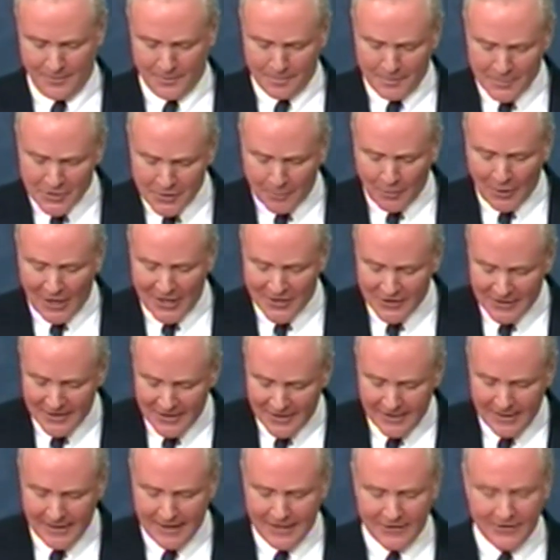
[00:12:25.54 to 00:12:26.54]
Mr.
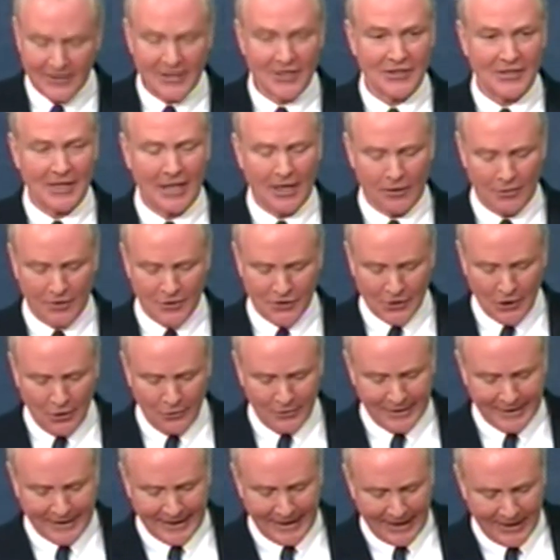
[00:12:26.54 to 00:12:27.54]
President, in this
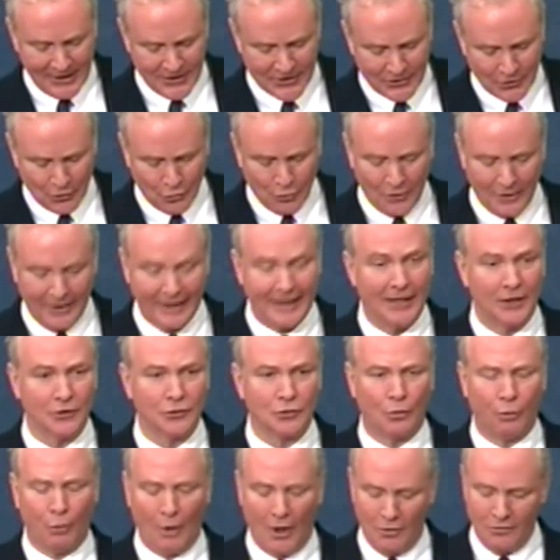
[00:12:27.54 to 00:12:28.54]
Arizona case, the court held,
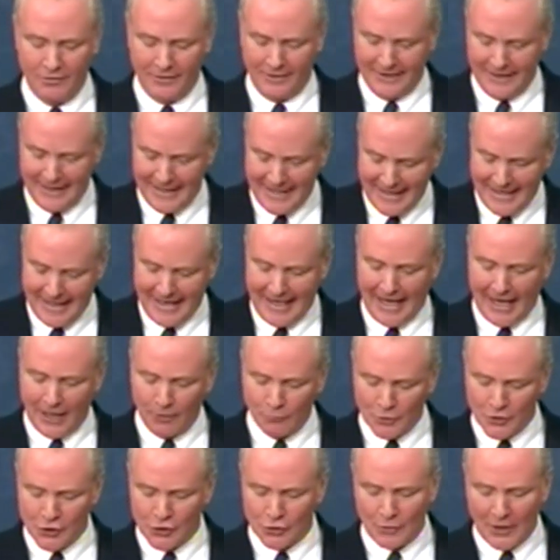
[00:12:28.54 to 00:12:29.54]
quote, a
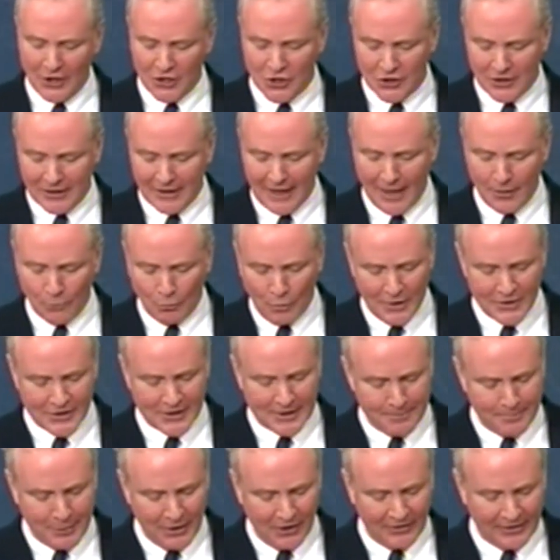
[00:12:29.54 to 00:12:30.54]
restriction on one's
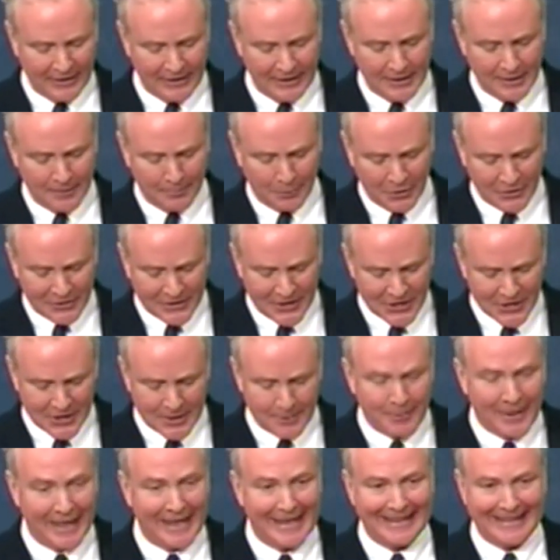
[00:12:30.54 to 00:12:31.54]
ability to
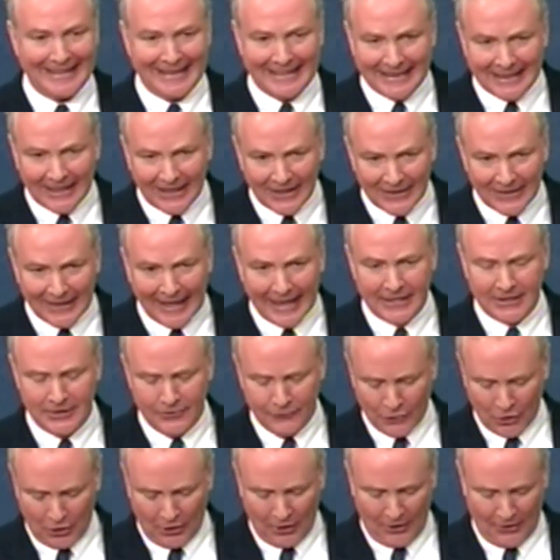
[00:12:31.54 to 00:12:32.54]
participate in
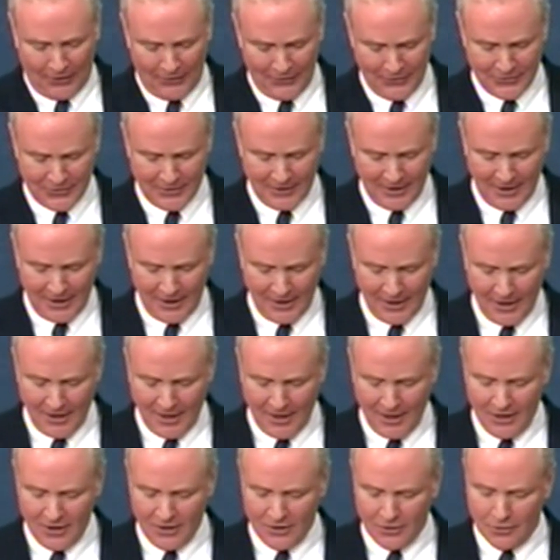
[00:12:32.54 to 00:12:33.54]
collective calls
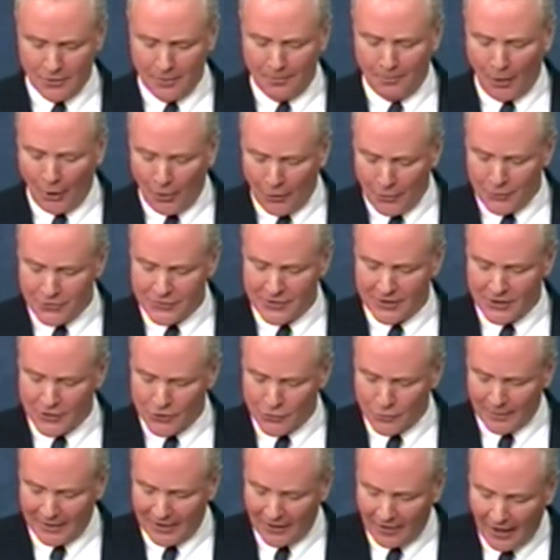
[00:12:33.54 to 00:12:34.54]
to oppose
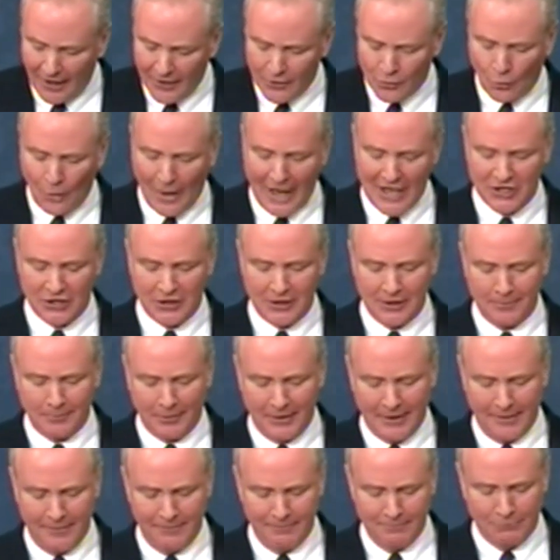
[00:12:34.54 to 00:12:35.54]
Israel
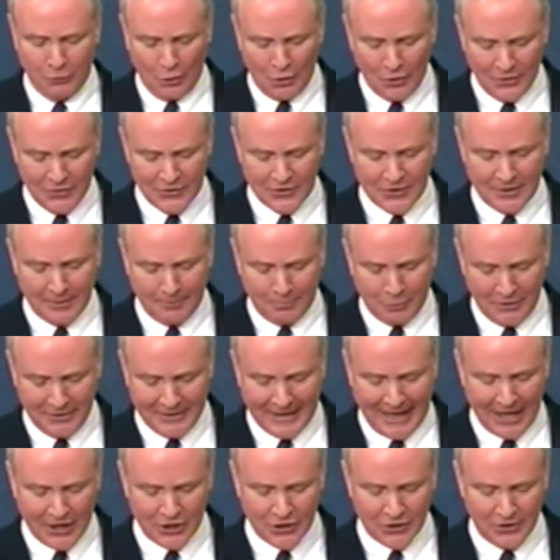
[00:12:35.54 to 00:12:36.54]
unquestionably burdens the
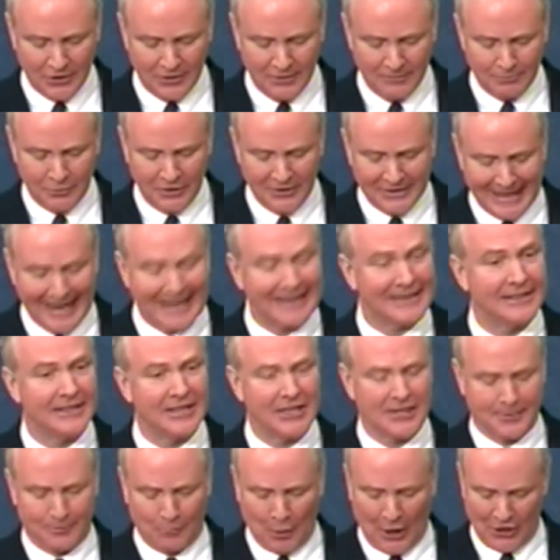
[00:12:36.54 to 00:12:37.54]
protected
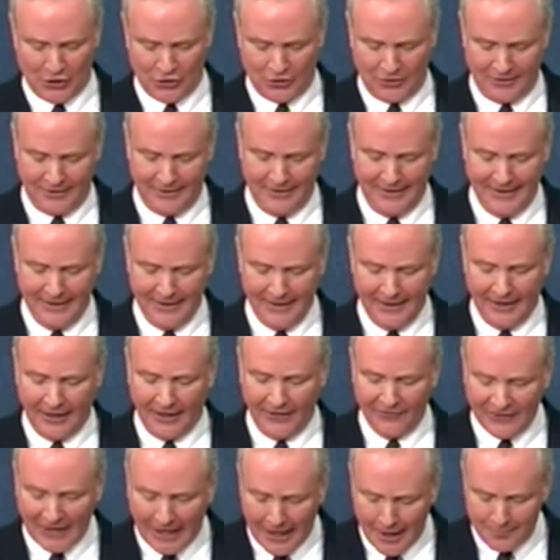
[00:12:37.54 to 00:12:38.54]
expression
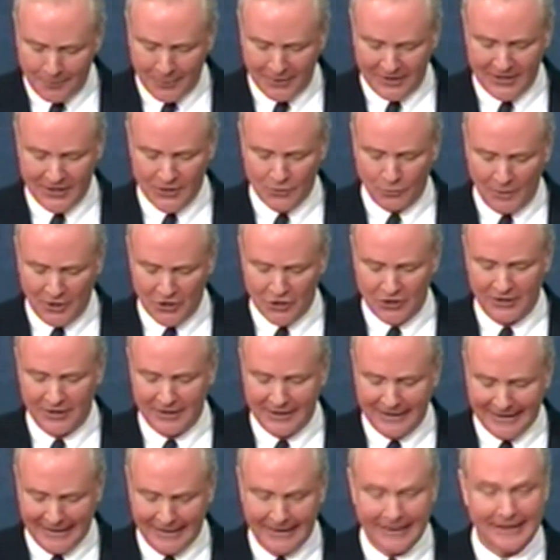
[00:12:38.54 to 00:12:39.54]
of companies wishing
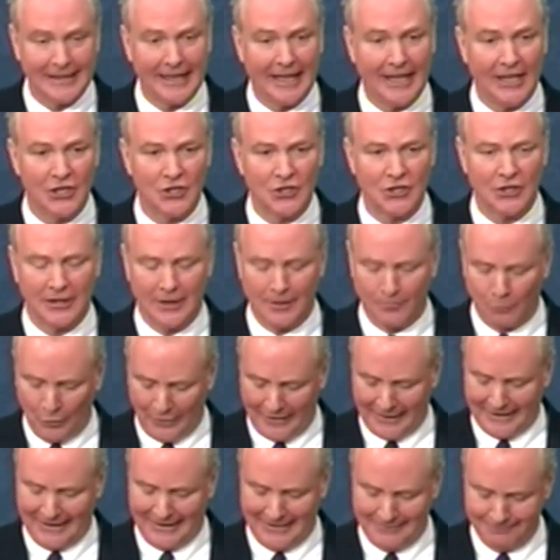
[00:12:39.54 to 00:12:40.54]
to engage in a
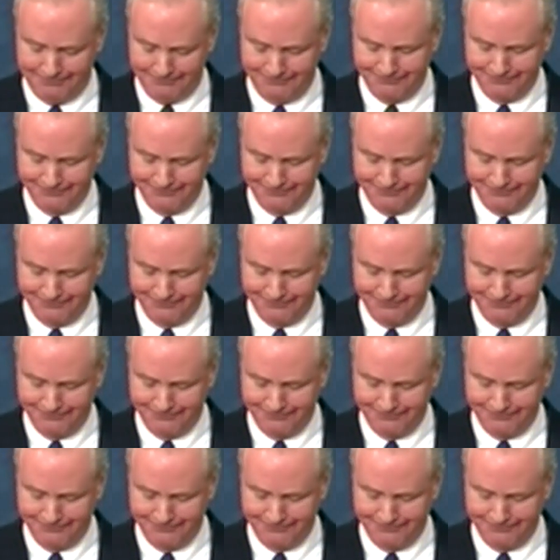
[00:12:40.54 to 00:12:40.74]
boycott.